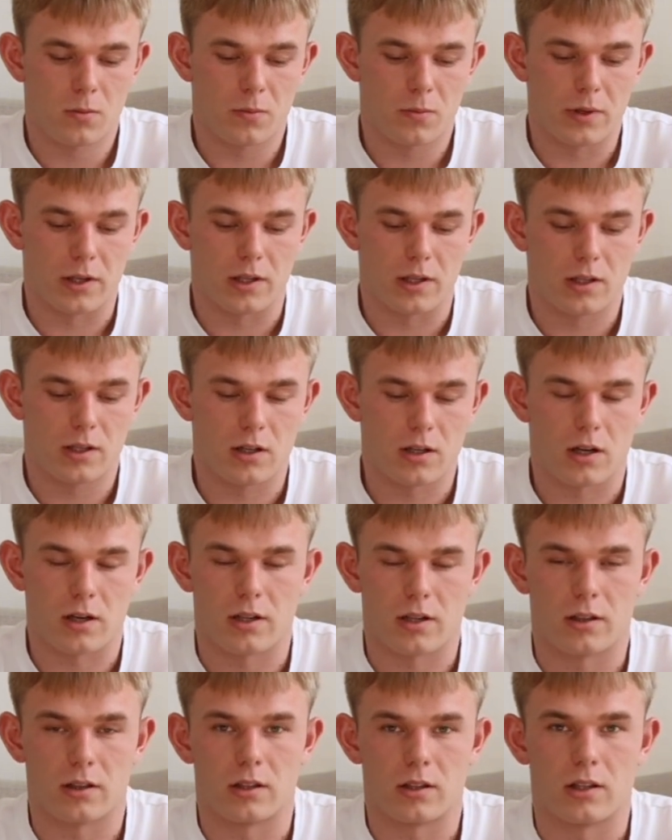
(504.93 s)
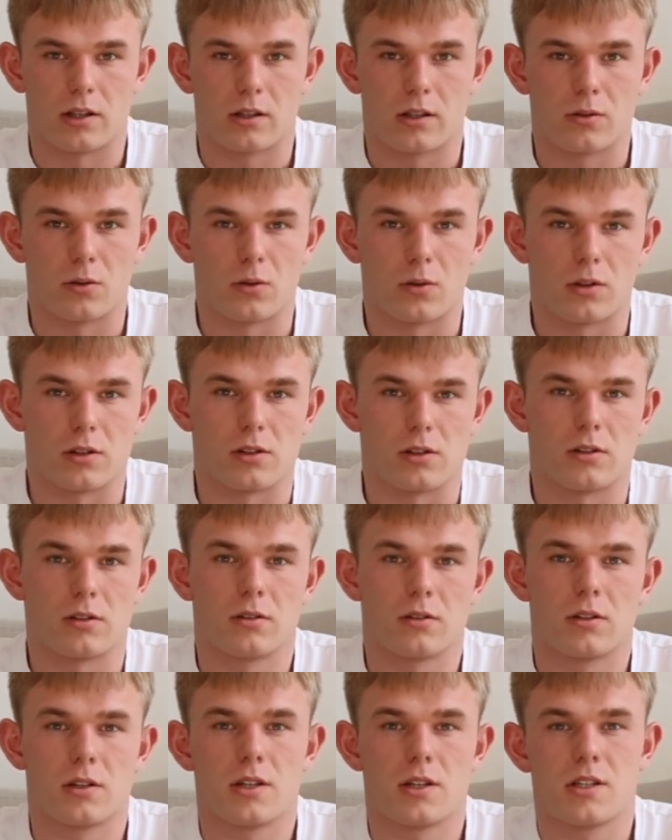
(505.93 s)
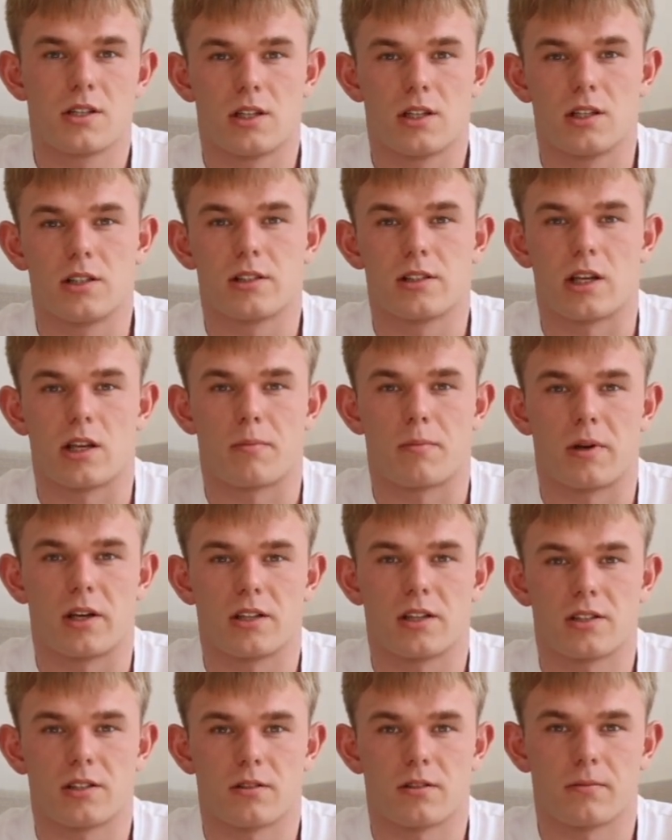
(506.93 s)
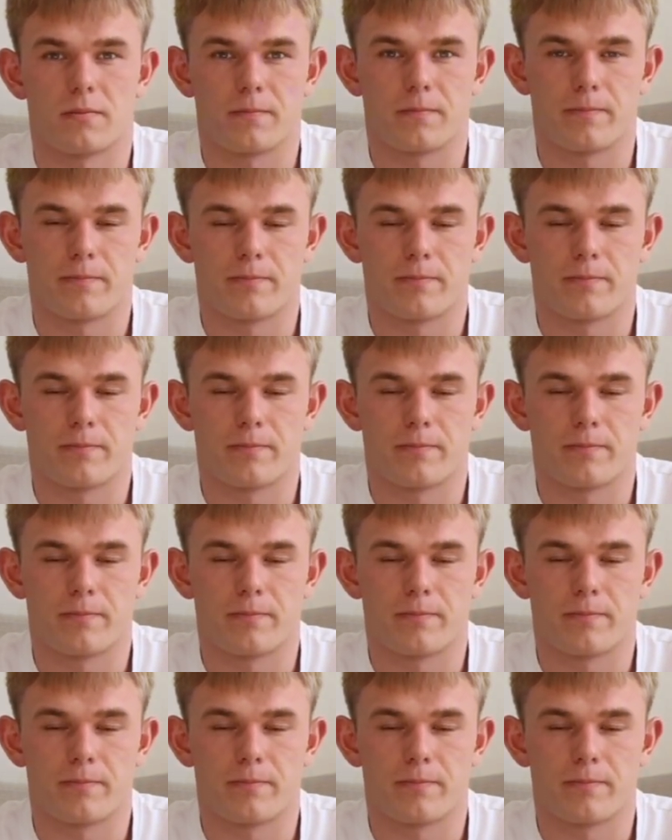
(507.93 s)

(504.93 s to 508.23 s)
we got in the Google Sheets database.